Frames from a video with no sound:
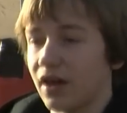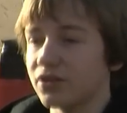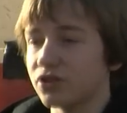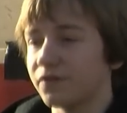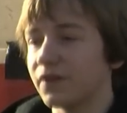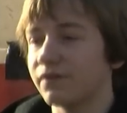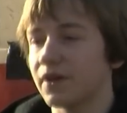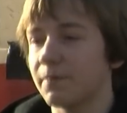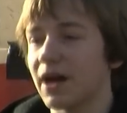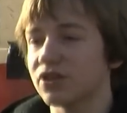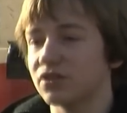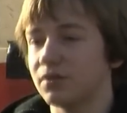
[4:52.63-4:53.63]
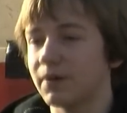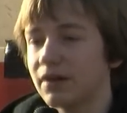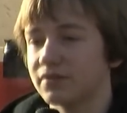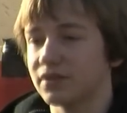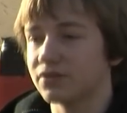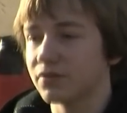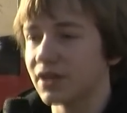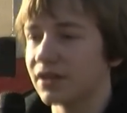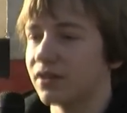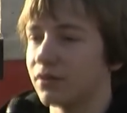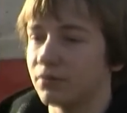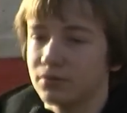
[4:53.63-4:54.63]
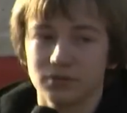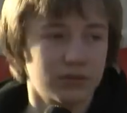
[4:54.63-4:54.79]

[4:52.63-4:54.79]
just feel very passionate about it, so thank you.